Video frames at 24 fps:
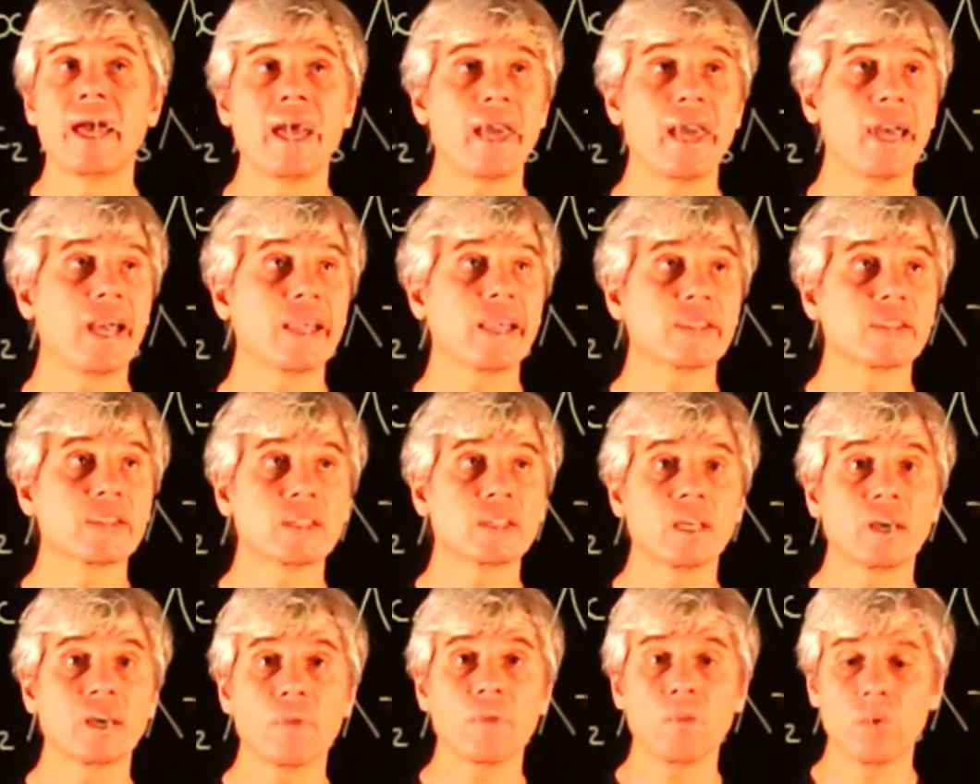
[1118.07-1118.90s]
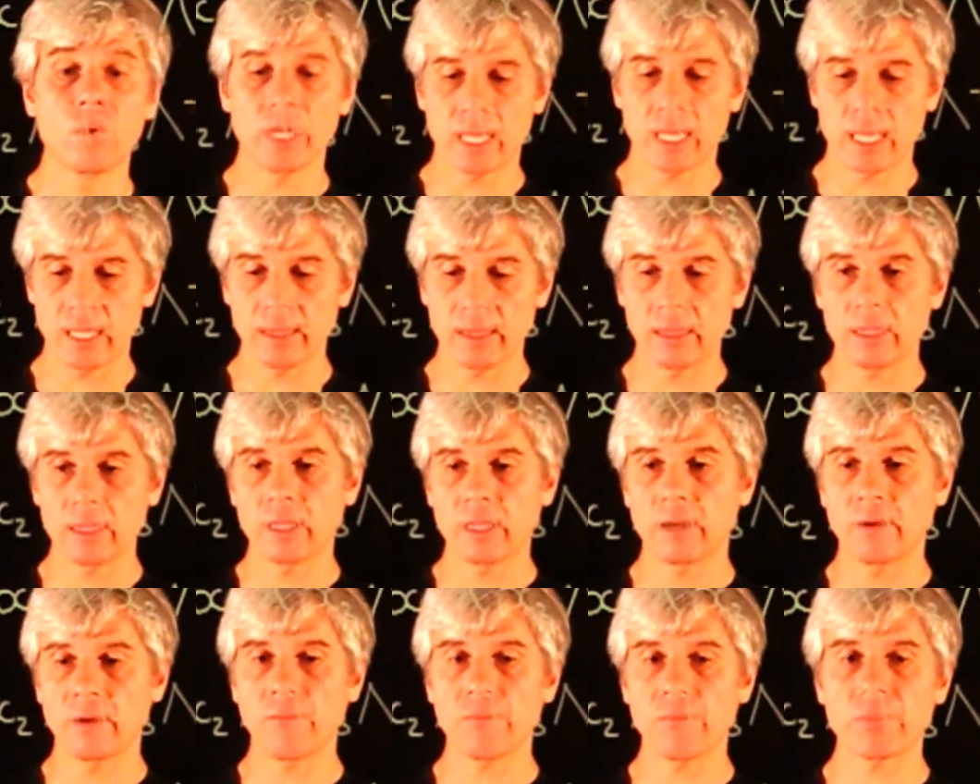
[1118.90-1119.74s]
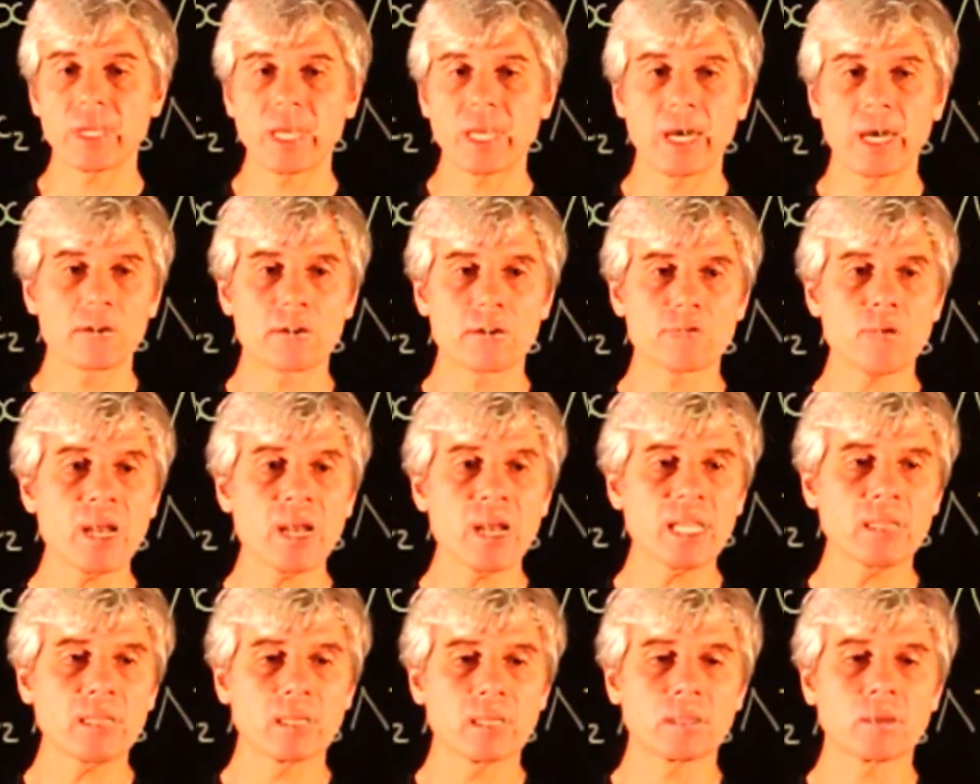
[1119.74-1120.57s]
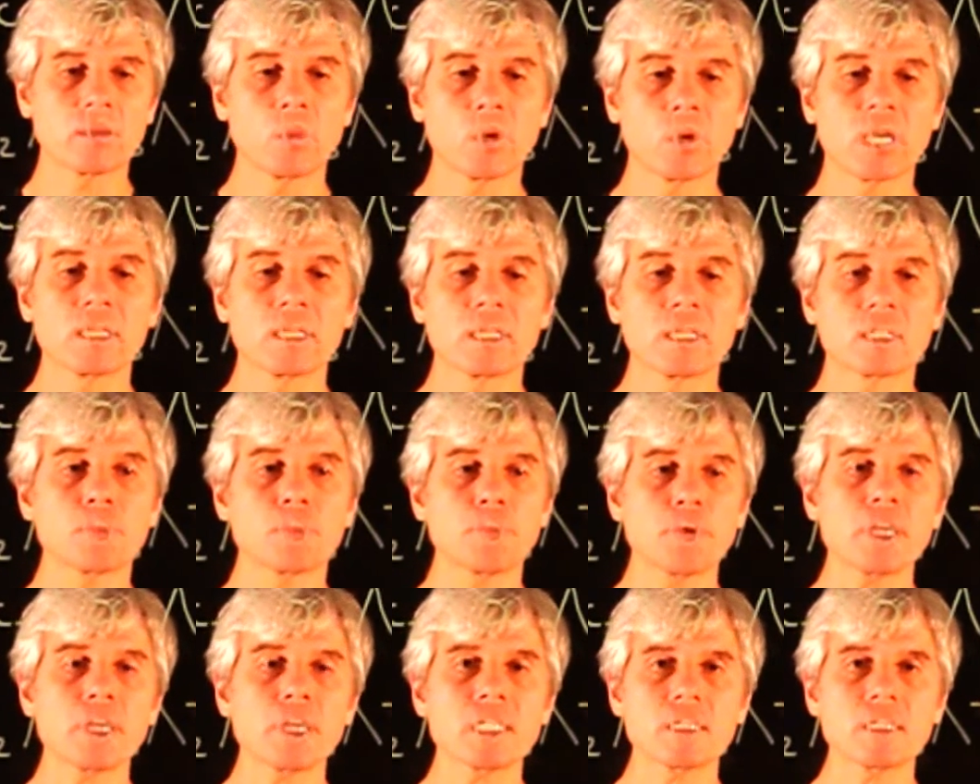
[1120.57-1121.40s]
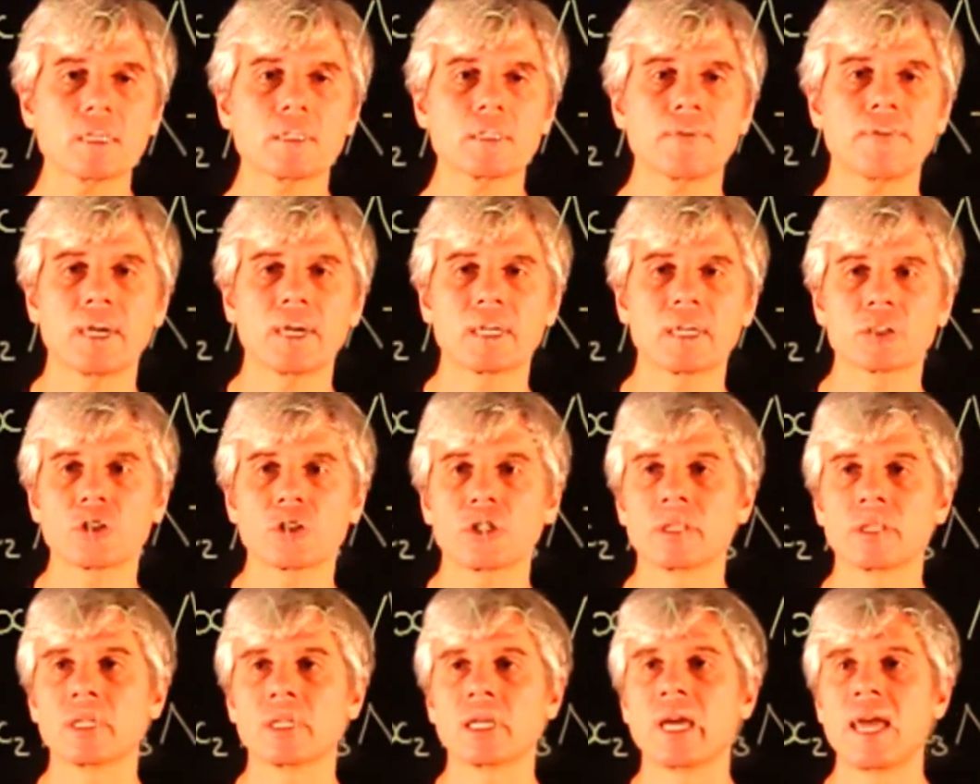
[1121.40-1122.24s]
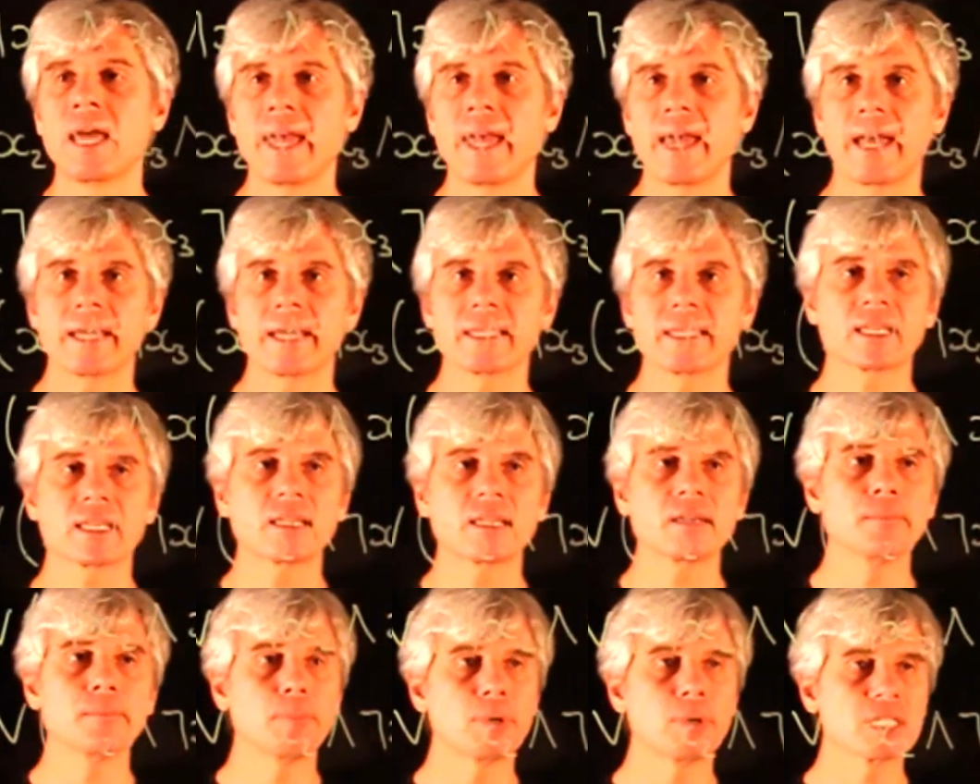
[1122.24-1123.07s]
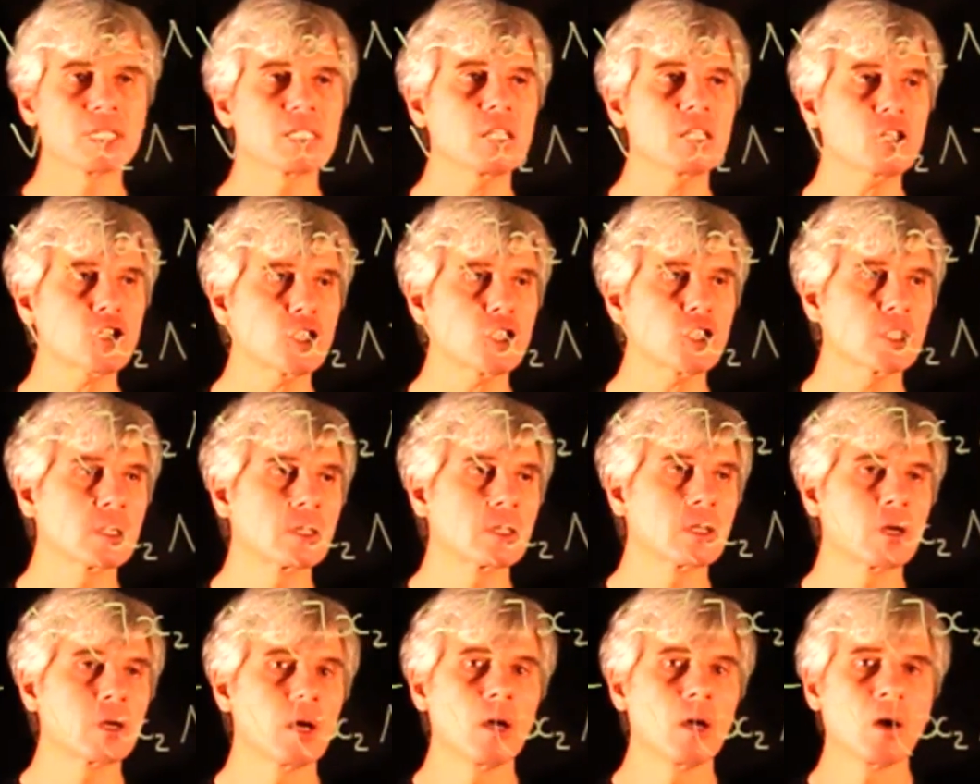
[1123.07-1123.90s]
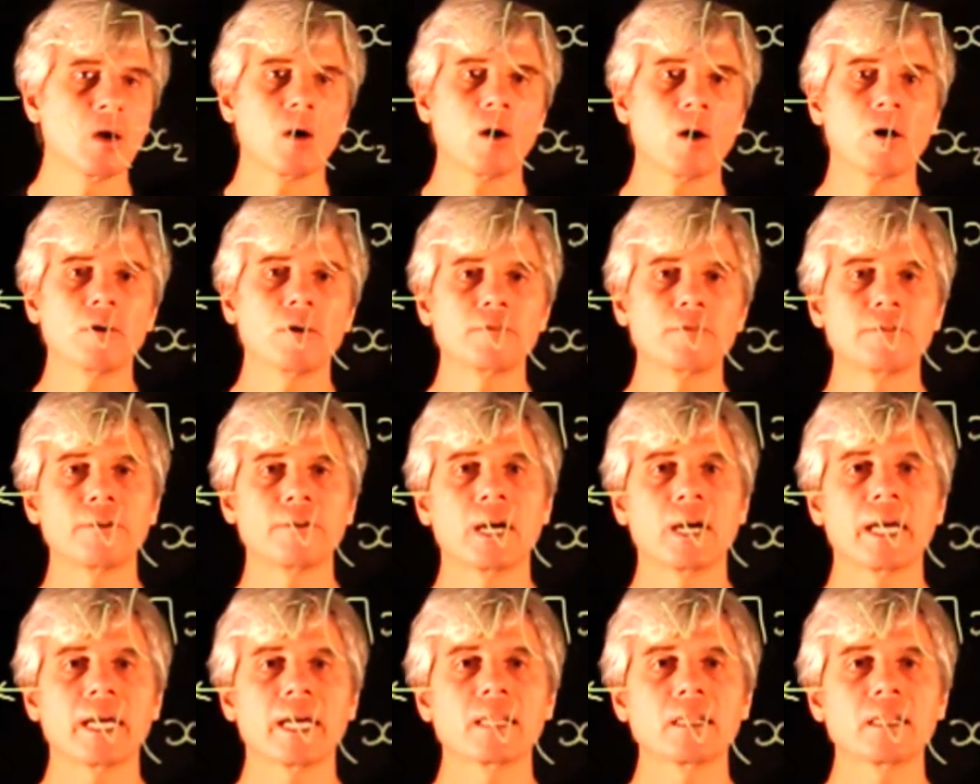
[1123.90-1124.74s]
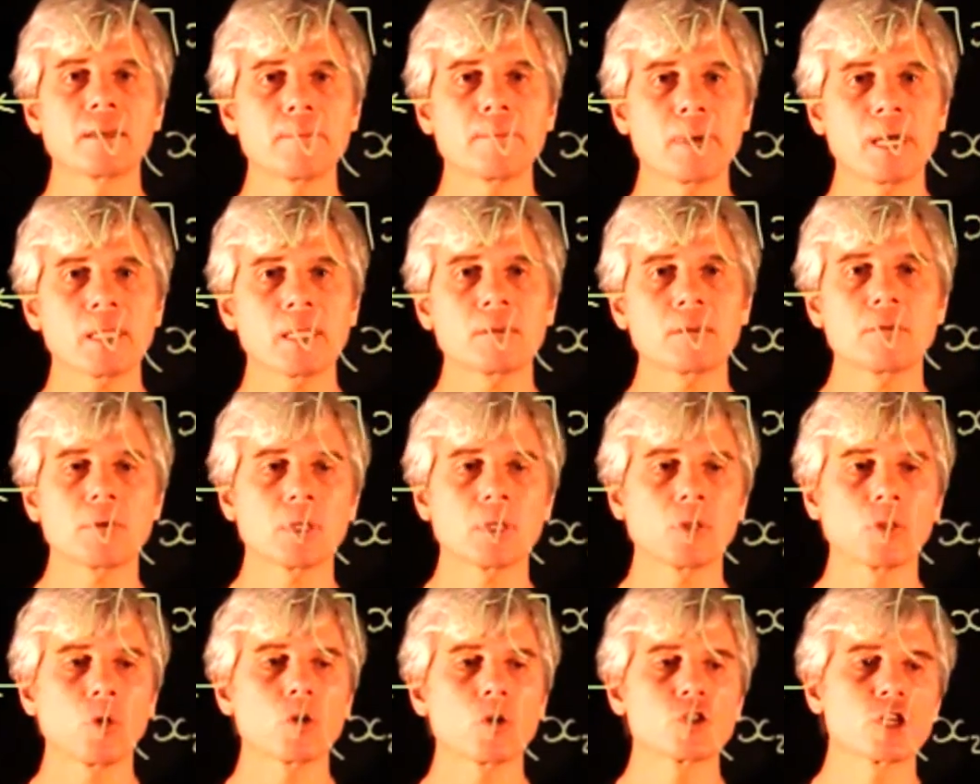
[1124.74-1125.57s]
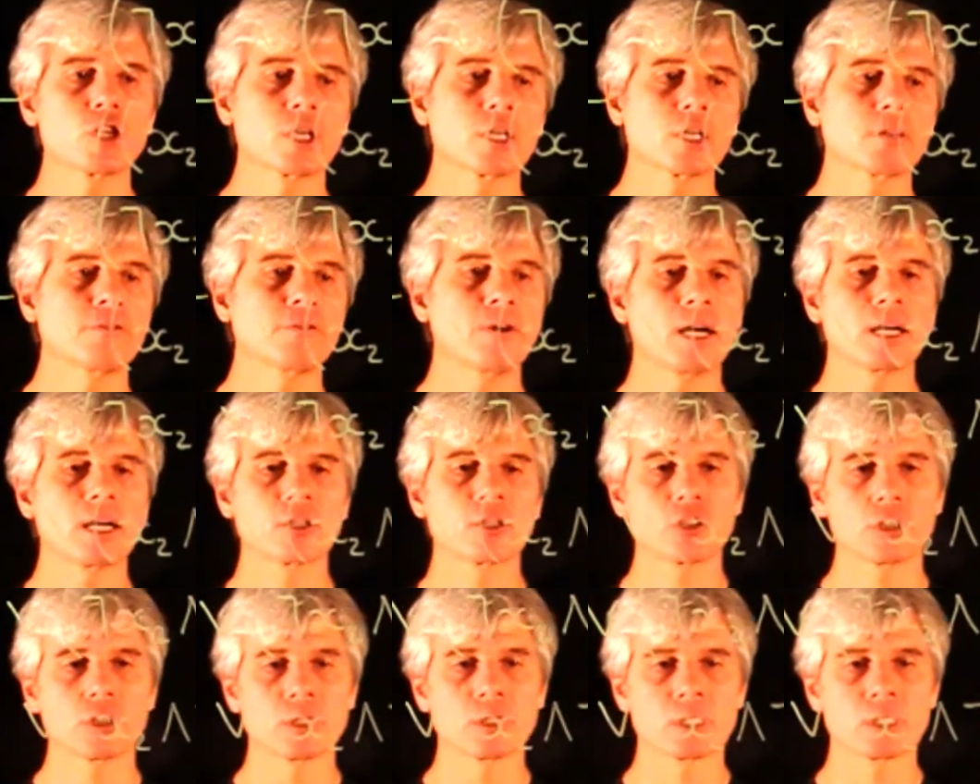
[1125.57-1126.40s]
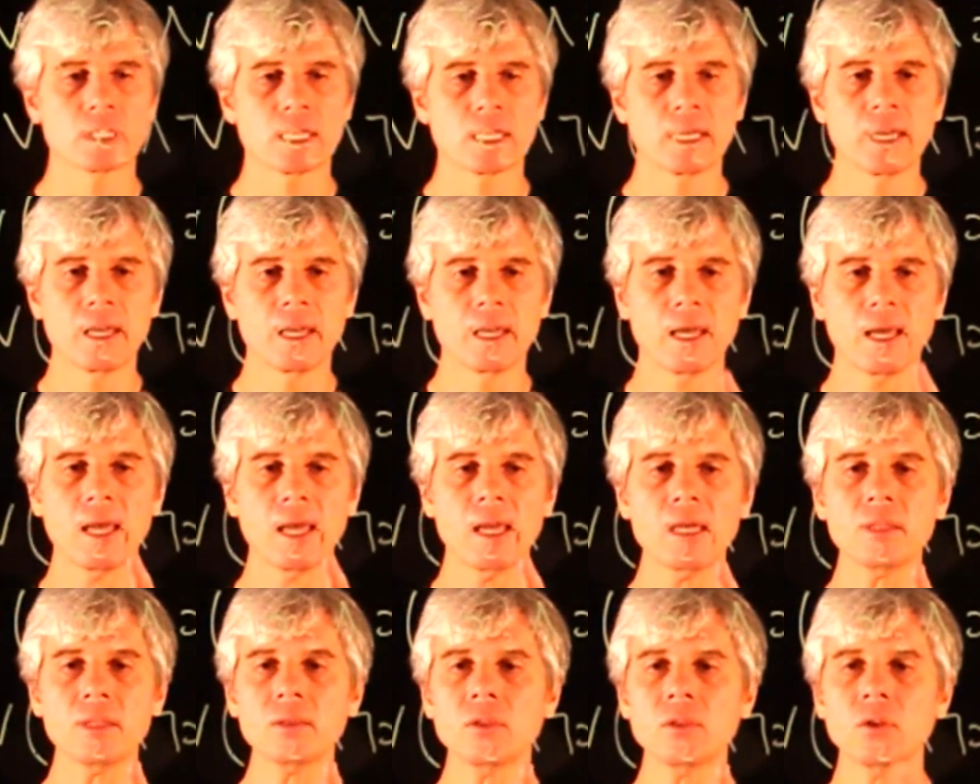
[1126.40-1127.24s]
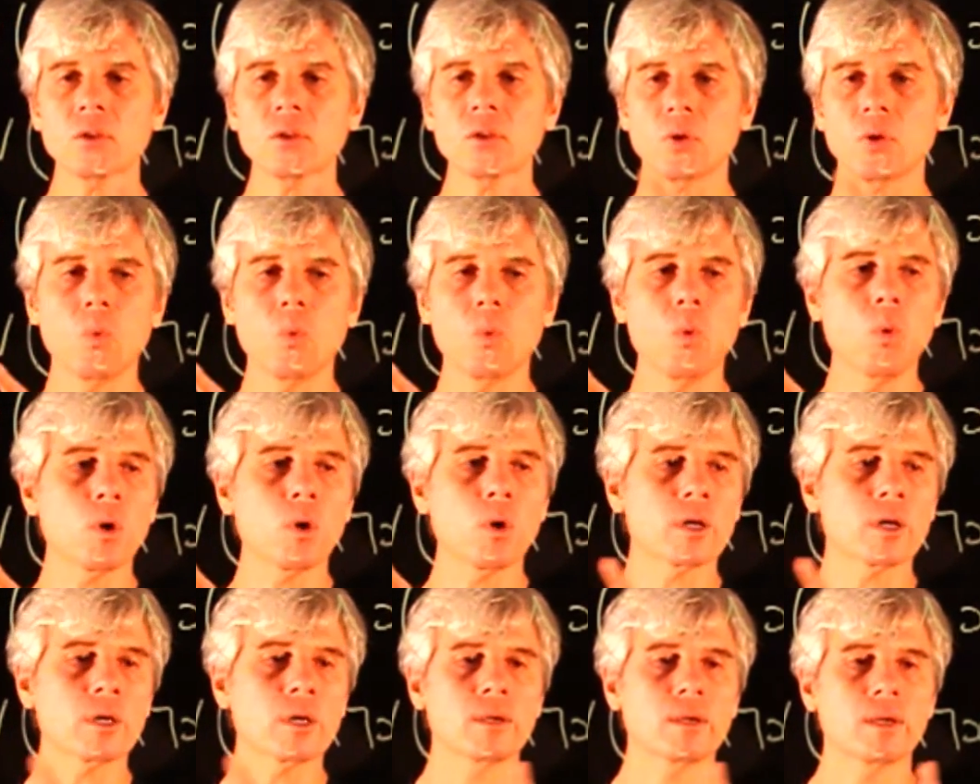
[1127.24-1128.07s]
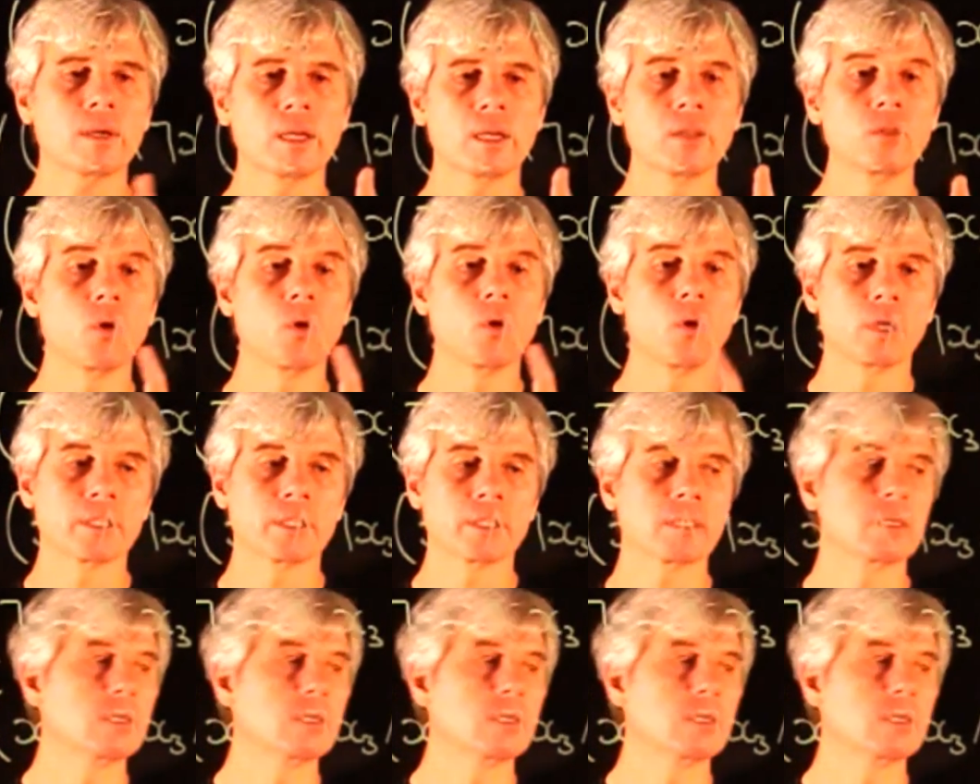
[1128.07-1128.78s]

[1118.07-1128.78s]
And we can write it, we can express this function as a composition of elementary logical functions, and, or, and not,